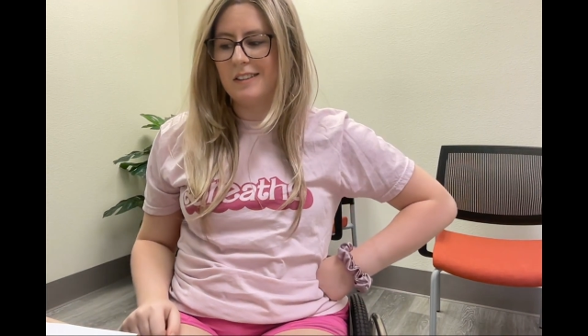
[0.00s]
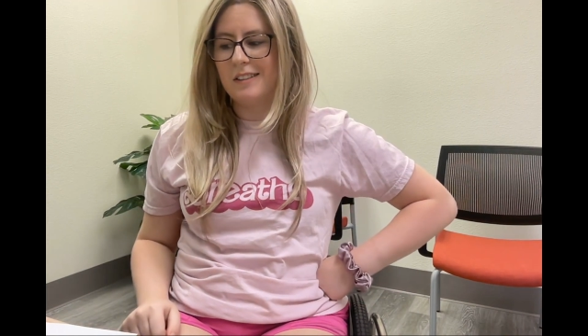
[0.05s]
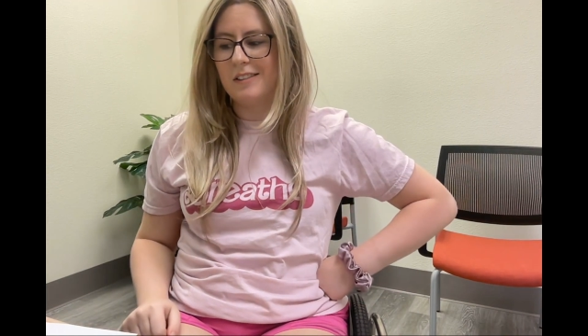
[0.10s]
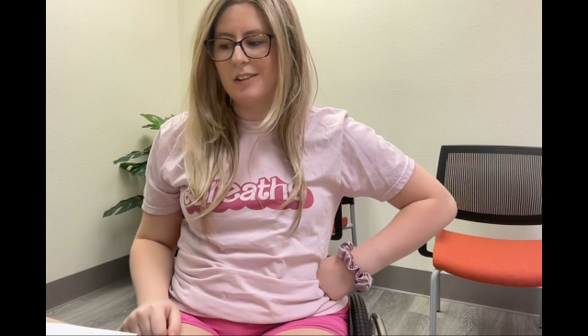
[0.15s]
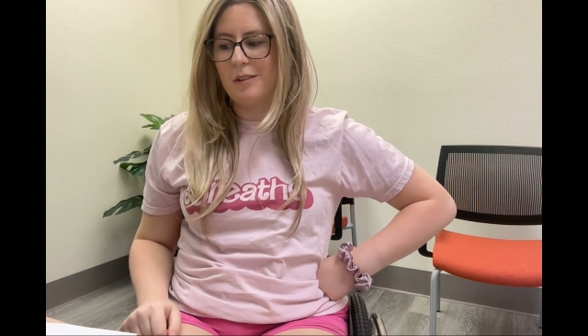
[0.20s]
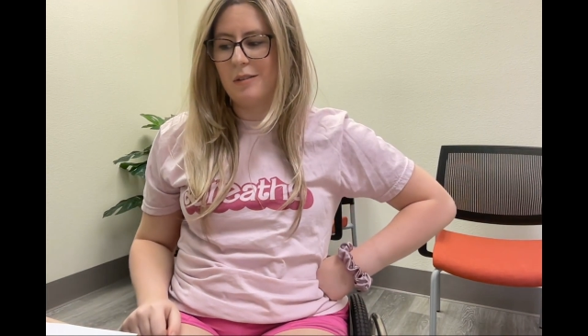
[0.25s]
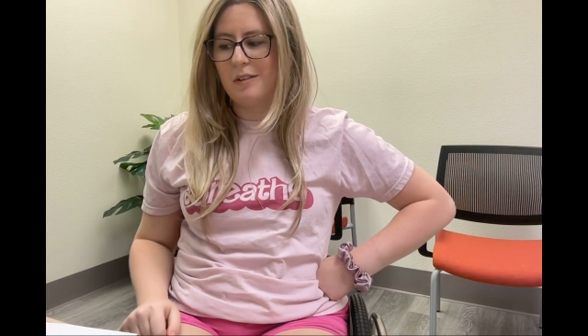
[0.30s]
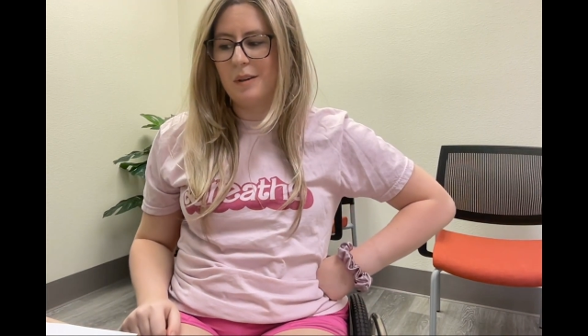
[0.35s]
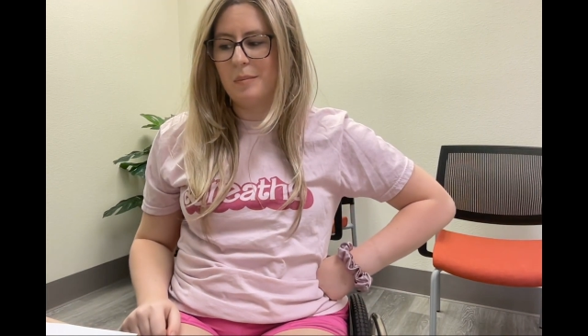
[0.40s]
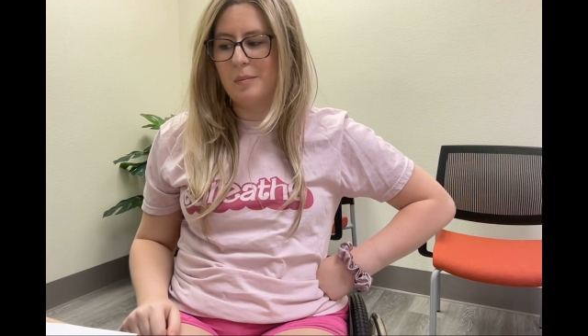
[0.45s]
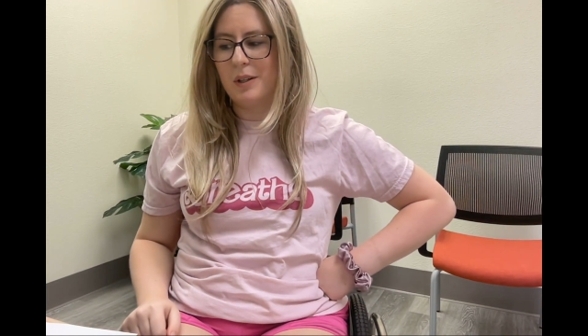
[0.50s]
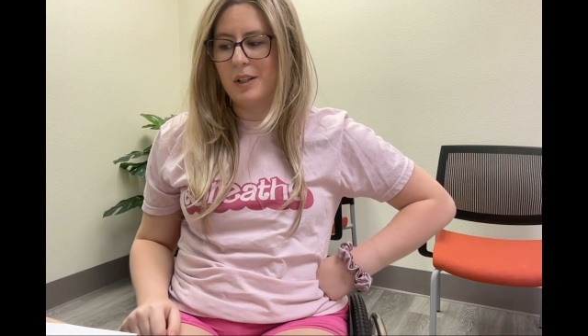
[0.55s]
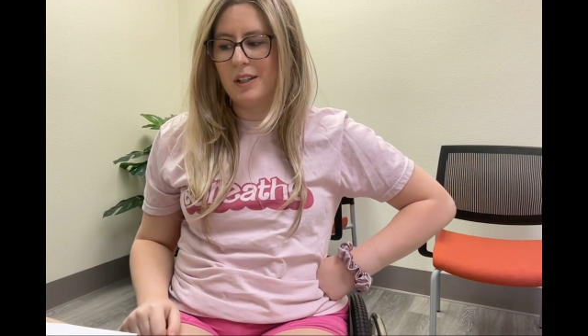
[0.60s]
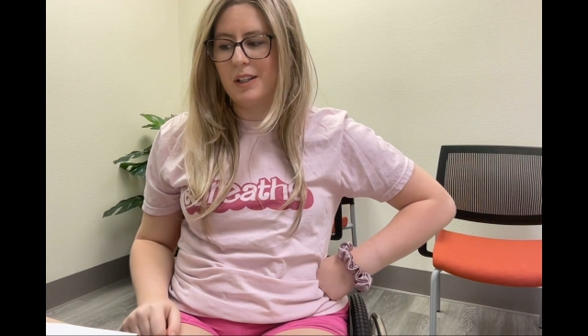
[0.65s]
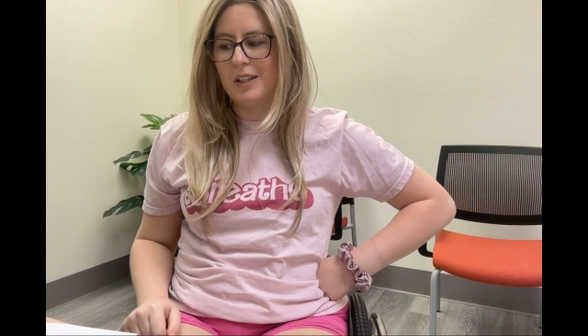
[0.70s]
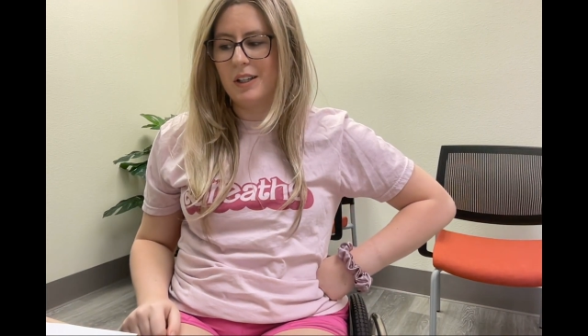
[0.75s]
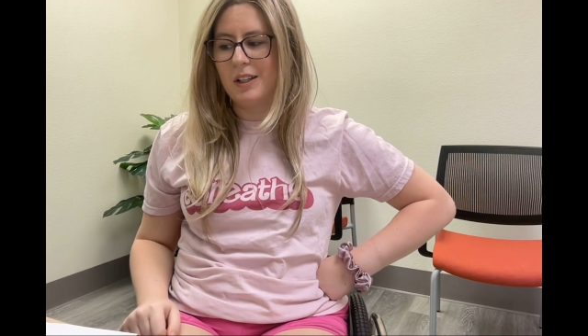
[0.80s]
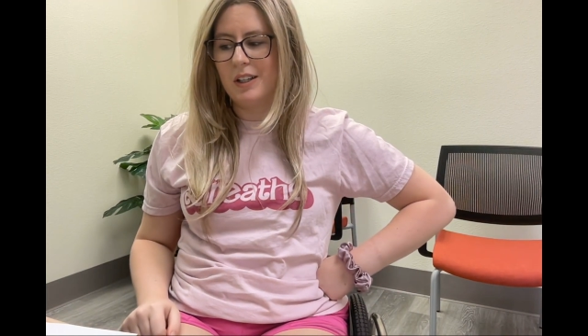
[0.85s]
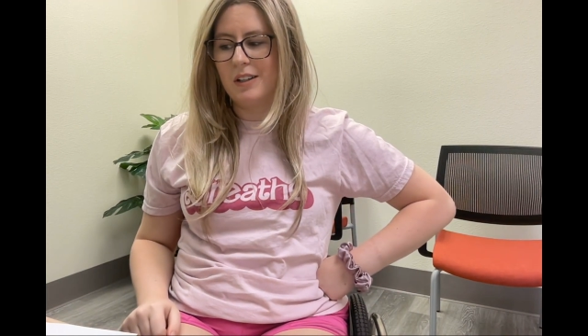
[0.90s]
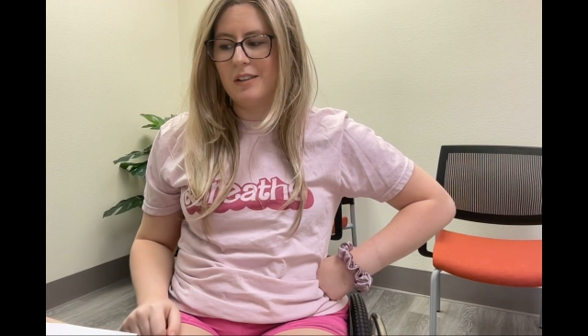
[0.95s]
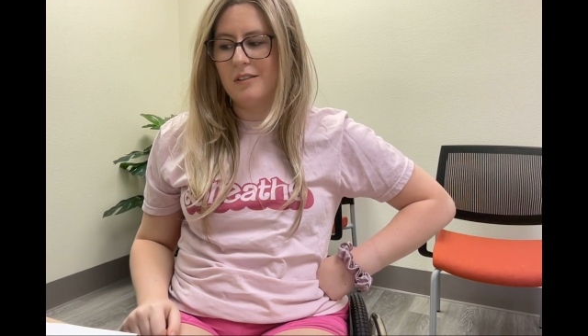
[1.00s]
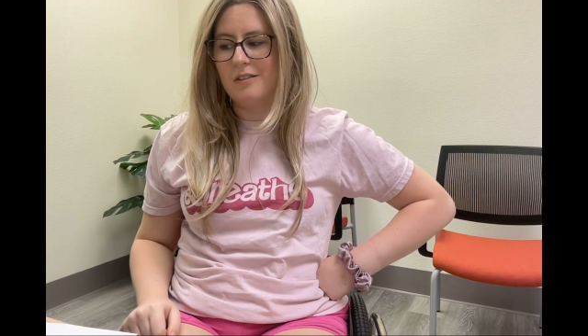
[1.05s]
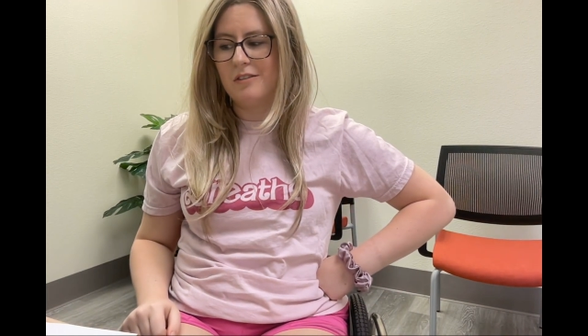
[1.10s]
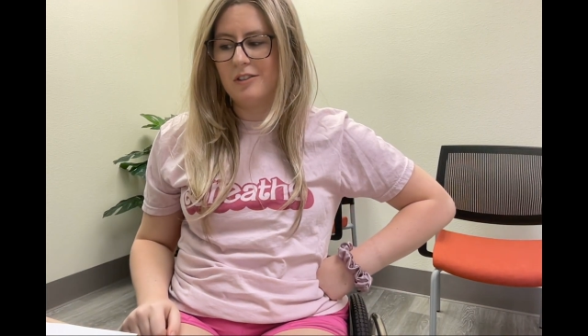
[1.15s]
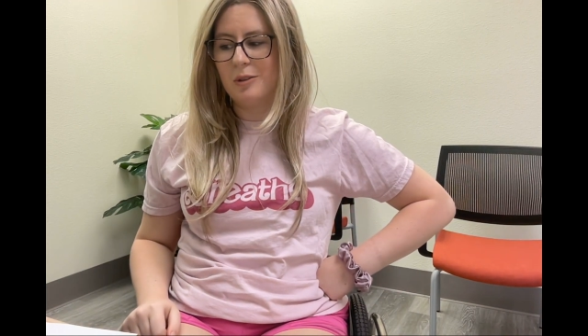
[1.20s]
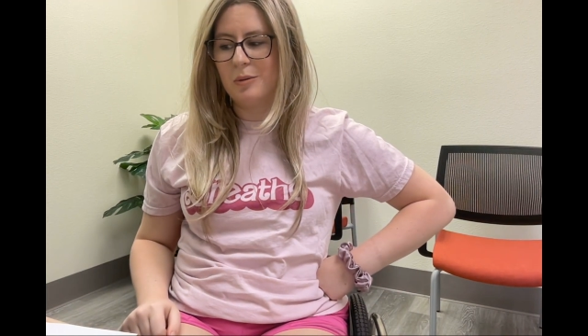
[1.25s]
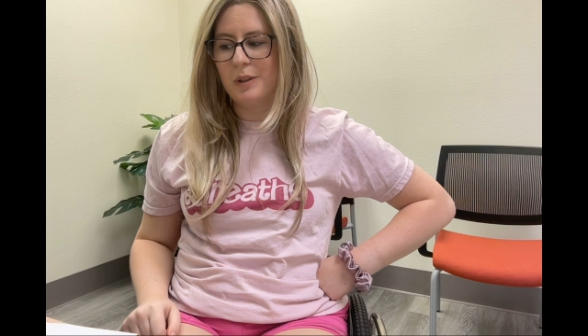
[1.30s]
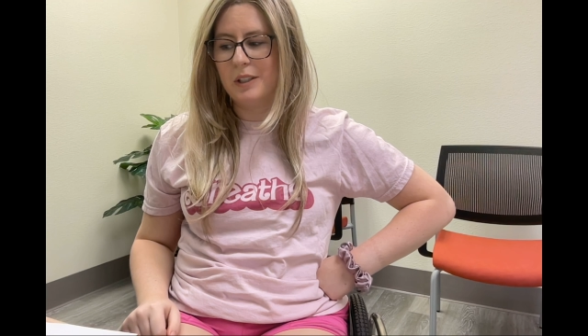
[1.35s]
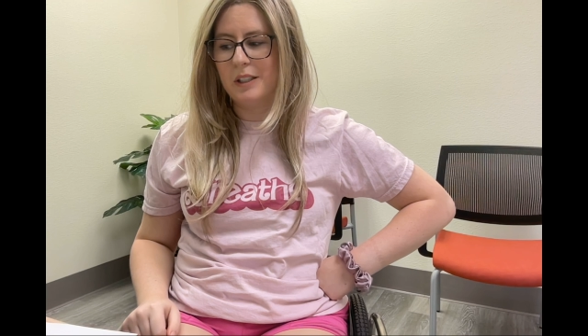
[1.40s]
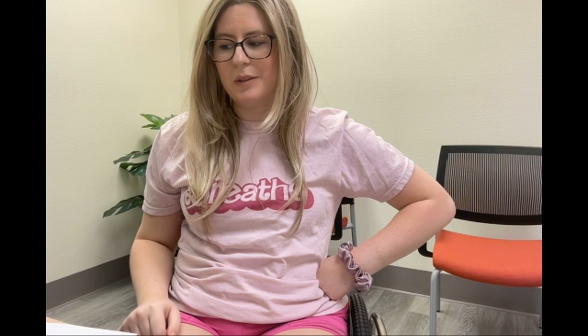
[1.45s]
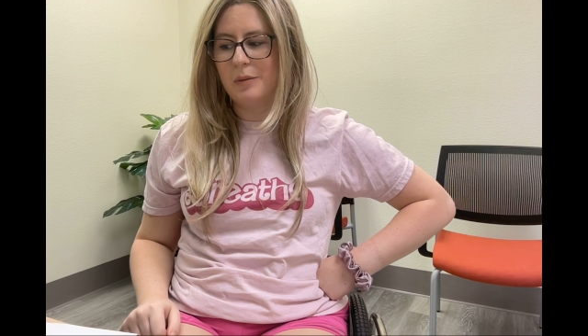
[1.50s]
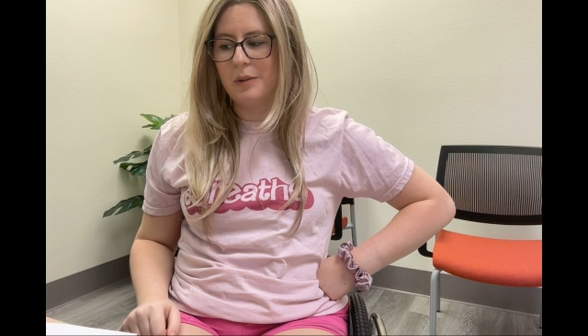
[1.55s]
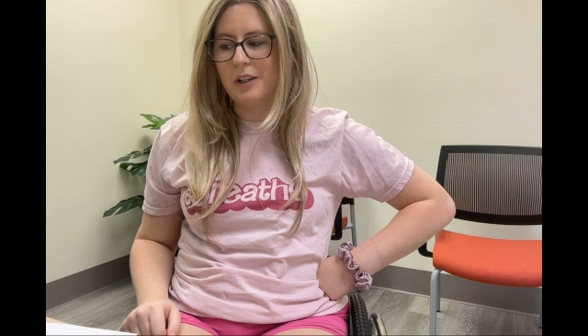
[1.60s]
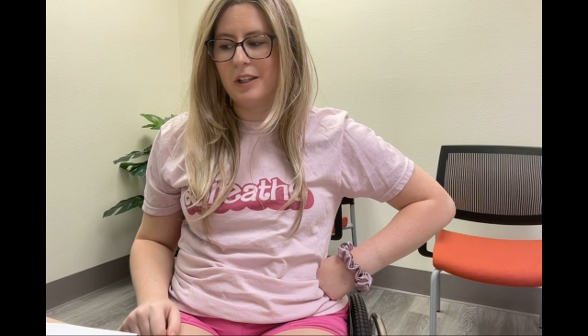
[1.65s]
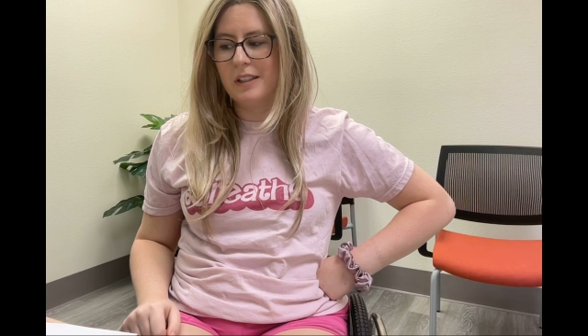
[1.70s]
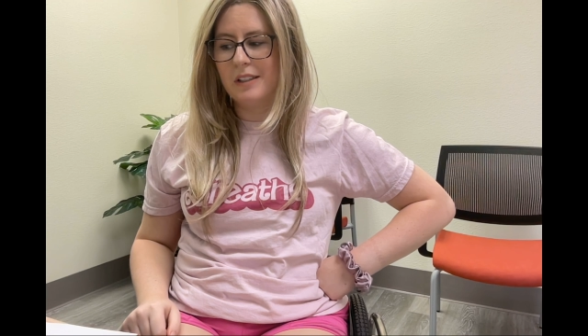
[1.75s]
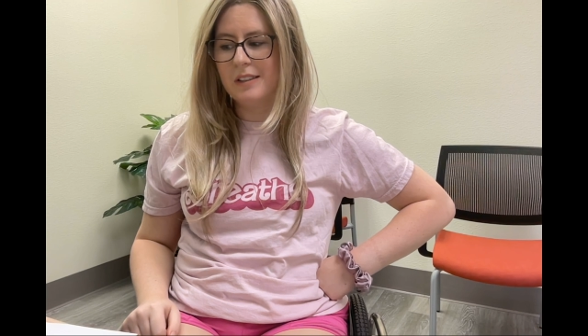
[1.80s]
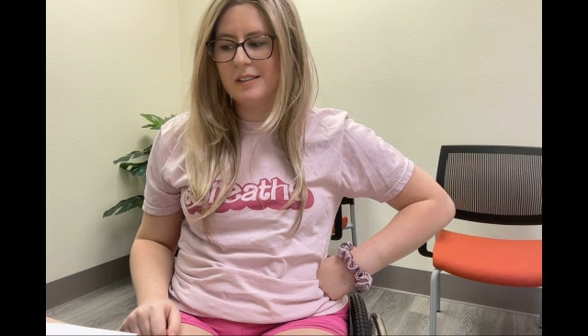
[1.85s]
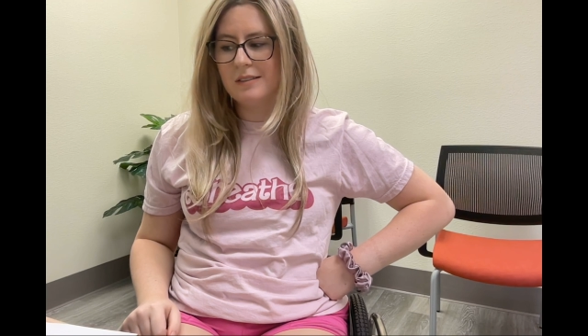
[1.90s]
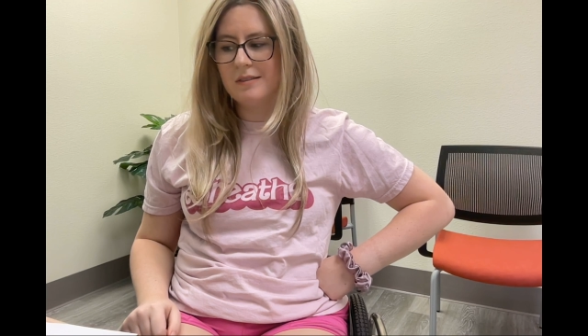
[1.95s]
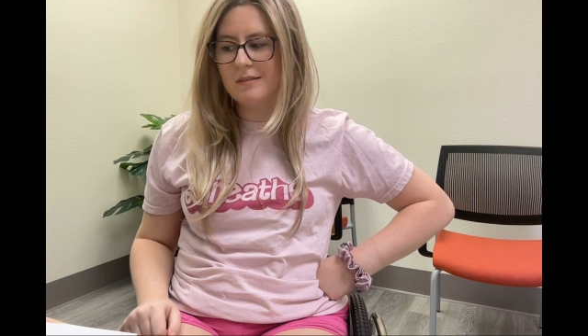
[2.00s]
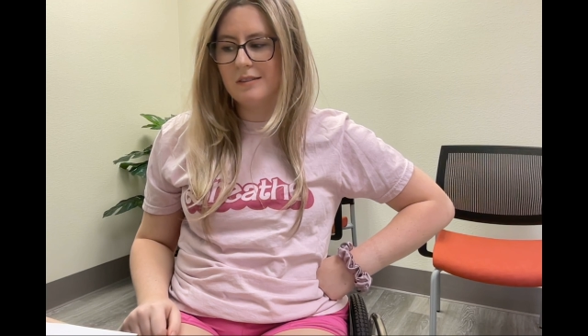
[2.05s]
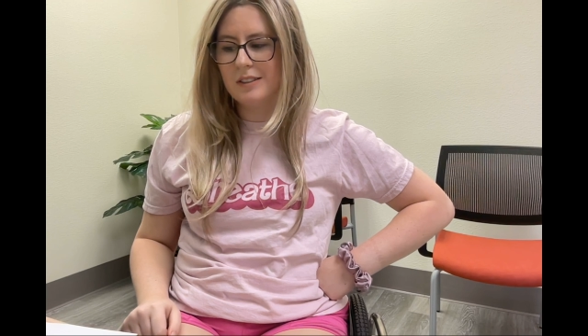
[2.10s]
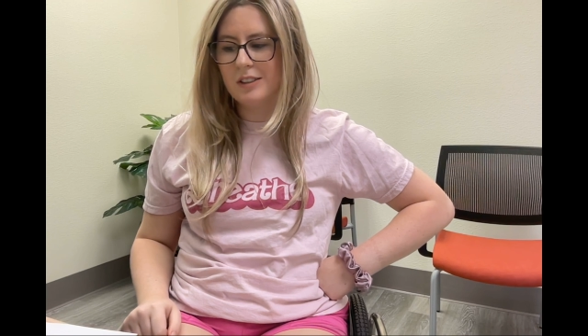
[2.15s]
November of 21,